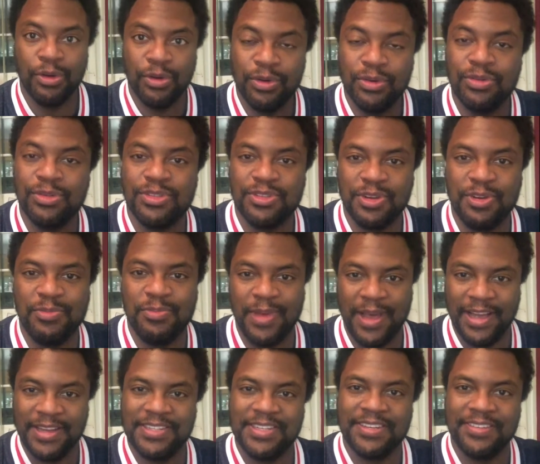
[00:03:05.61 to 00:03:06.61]
Who so
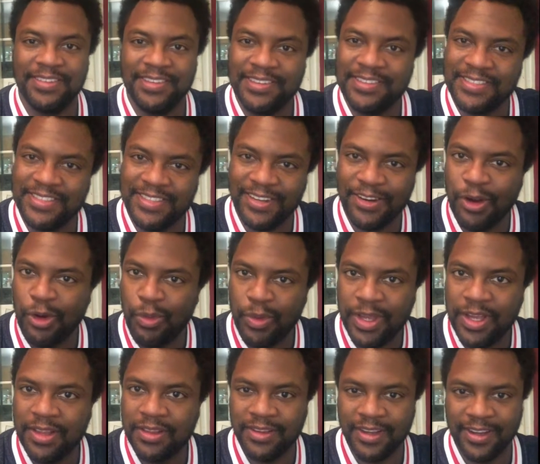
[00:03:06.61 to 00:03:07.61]
magically is there a
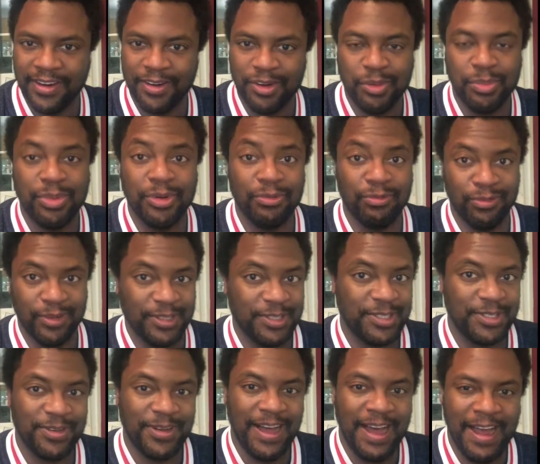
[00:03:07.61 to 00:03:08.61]
week later but
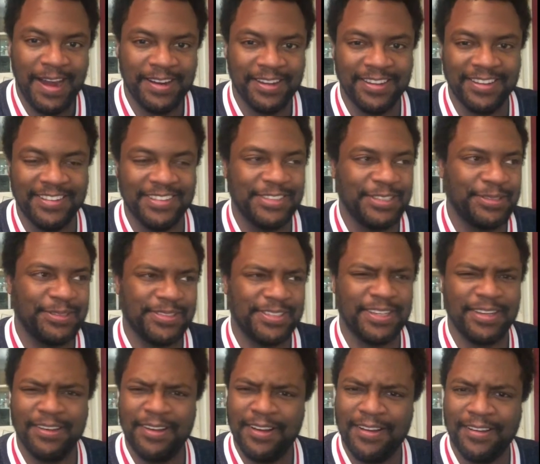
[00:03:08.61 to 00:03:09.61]
rental hottie? So it's
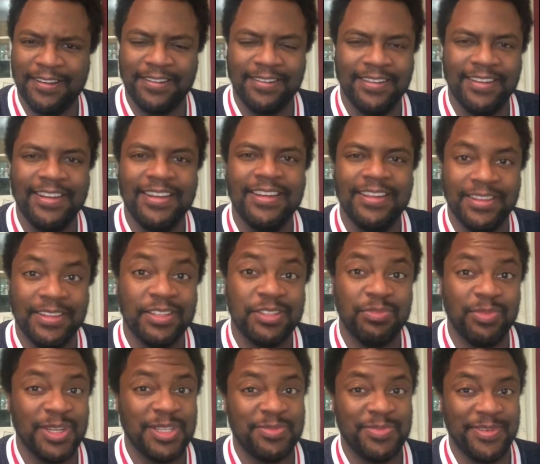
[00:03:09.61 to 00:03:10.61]
like, oh, this
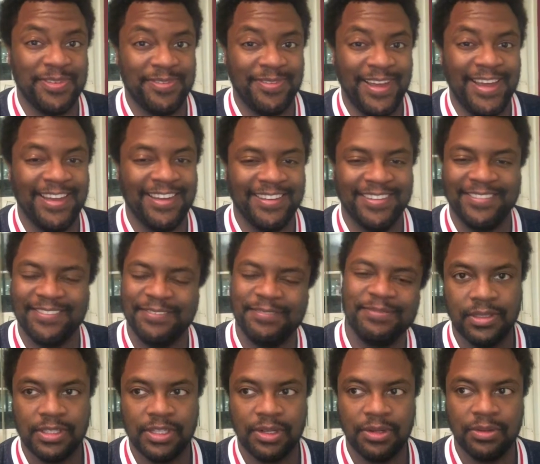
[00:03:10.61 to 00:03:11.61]
must be fate.
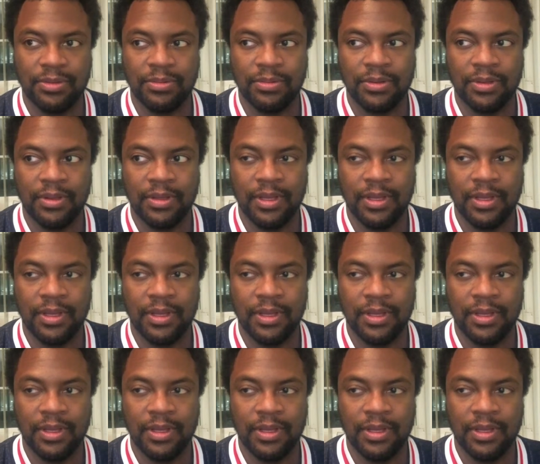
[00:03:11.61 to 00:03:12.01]
So